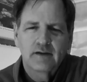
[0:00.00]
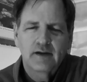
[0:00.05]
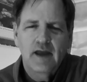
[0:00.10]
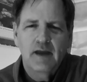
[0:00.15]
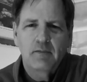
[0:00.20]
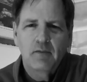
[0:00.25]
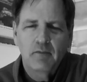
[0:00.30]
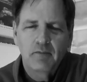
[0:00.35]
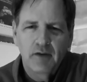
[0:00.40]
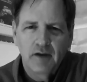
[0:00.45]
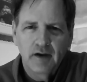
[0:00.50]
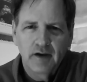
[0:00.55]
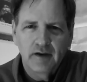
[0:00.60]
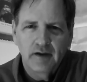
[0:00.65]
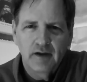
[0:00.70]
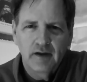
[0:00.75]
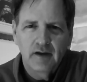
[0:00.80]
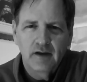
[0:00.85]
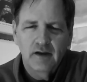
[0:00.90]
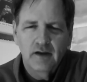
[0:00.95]

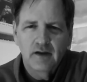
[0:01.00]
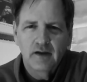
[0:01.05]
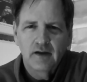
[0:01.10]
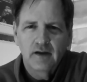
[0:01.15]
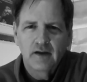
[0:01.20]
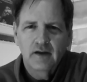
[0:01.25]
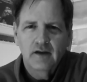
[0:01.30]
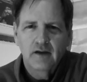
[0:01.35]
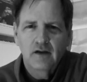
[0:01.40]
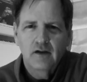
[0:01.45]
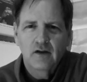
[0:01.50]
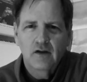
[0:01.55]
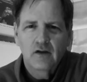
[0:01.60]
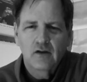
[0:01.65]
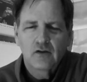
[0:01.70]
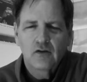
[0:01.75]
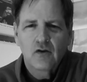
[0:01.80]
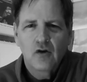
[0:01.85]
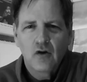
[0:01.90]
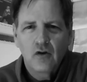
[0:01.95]
capability,
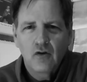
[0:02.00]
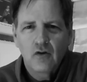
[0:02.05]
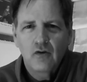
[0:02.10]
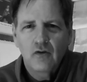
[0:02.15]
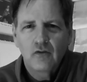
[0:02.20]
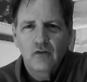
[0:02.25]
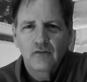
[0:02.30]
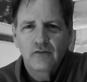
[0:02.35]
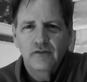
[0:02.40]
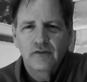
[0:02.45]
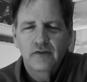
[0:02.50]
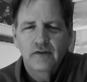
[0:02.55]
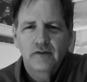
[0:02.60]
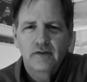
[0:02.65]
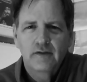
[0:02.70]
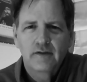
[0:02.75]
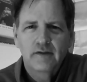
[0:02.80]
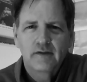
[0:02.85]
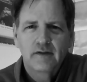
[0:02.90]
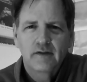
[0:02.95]
called
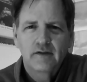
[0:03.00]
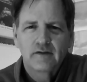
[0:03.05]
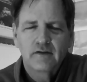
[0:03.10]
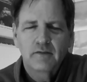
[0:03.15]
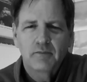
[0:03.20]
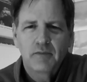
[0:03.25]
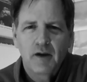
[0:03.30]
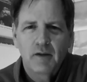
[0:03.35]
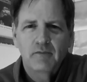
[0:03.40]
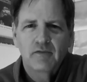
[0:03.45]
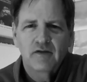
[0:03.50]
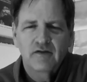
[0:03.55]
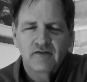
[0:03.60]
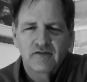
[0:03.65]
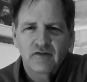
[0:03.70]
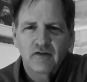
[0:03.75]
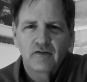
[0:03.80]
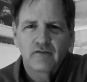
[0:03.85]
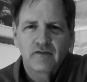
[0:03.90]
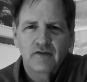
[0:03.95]
to public
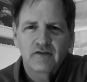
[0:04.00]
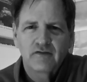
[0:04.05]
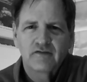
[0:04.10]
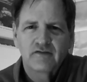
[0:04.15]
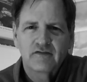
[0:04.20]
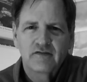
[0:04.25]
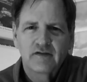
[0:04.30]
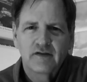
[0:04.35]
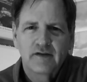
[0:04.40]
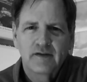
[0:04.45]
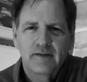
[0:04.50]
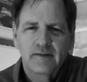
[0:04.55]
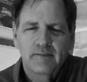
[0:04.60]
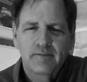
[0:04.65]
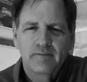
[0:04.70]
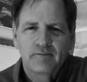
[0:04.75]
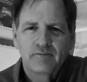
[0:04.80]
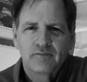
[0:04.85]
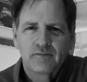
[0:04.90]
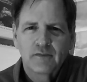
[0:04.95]
service
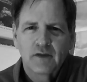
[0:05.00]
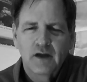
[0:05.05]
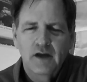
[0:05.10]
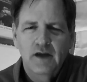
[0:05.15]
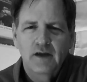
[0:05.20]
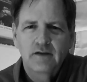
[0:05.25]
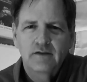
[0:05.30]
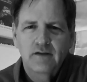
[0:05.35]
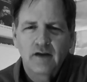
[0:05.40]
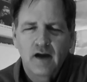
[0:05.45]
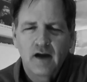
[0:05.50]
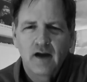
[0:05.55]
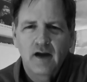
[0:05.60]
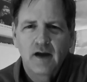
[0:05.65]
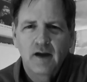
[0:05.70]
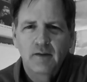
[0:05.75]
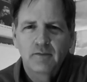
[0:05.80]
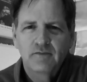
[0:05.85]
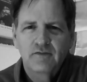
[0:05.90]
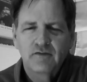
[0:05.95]
in
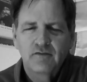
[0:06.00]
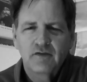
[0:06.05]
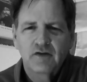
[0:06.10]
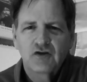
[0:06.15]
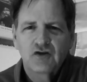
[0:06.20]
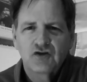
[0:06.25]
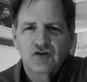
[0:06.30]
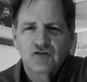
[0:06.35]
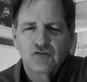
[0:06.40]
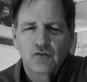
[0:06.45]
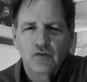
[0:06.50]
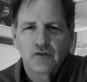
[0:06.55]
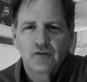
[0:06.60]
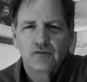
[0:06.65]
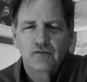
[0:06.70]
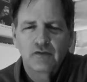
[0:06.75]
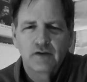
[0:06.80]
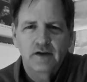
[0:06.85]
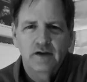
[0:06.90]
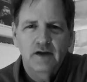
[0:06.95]
times of
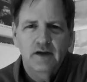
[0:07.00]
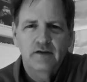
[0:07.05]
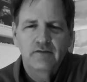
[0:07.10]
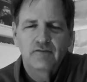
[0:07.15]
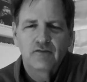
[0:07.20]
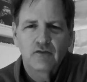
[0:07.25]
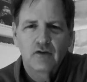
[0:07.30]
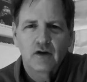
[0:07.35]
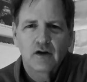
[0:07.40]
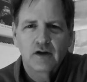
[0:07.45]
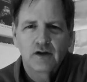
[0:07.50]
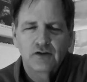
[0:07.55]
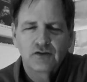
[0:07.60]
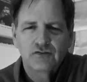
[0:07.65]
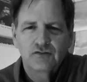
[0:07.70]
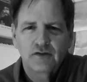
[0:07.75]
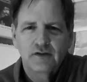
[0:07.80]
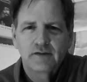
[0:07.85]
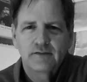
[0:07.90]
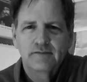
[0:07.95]
extraordinary need for our
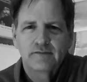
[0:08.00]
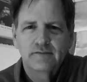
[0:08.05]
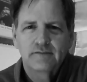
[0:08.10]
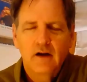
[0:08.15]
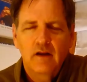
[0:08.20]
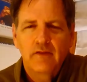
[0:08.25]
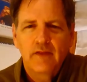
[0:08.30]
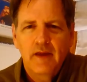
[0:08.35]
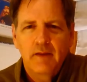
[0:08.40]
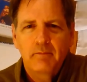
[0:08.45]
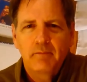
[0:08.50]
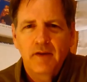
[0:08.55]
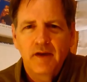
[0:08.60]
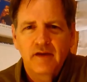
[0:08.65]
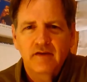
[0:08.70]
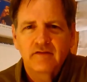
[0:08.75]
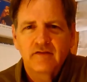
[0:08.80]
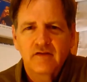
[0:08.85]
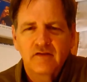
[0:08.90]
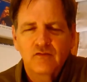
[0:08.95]
country. And on that
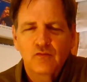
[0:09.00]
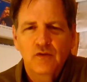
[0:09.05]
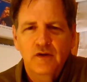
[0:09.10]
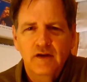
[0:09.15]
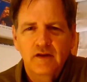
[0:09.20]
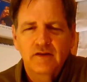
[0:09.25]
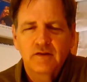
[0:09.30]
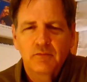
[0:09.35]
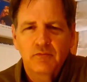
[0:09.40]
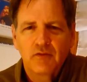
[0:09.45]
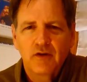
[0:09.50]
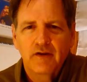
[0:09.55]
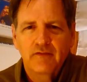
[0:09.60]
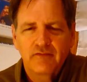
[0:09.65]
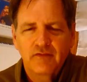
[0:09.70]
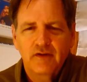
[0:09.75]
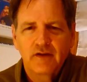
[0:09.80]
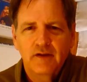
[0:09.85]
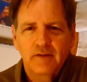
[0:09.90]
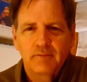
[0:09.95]
basis, we need to pray
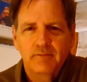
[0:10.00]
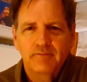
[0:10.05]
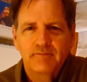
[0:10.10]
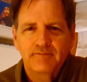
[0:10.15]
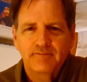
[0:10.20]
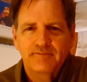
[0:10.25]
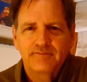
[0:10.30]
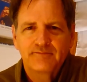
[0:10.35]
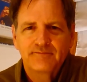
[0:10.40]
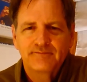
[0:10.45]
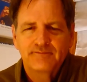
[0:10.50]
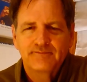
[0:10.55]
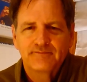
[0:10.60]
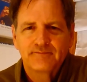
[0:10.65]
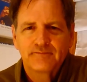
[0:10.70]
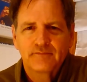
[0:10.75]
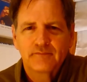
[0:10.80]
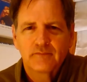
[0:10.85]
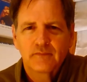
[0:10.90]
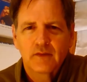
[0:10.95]
for him.
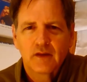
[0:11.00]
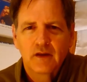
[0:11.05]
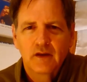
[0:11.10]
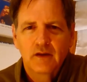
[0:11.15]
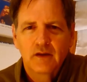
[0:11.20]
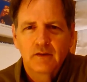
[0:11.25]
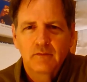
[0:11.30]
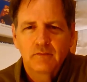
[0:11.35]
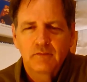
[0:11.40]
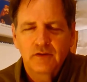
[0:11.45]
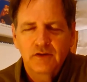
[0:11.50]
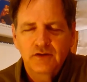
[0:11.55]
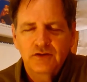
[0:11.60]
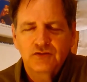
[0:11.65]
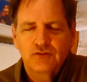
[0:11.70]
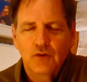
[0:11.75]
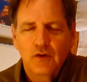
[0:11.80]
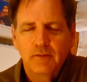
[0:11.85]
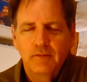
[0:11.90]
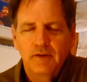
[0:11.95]
Please
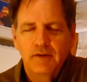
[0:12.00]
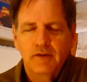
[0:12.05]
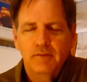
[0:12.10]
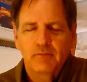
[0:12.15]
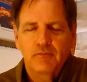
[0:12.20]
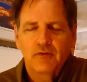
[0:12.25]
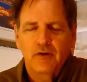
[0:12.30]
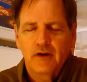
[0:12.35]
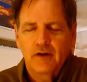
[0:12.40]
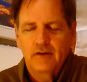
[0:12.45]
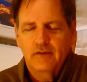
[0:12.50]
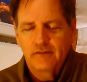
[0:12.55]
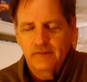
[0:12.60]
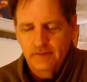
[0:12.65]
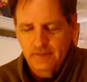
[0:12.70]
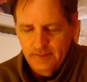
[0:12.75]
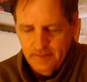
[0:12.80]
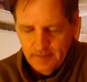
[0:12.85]
join me in prayer.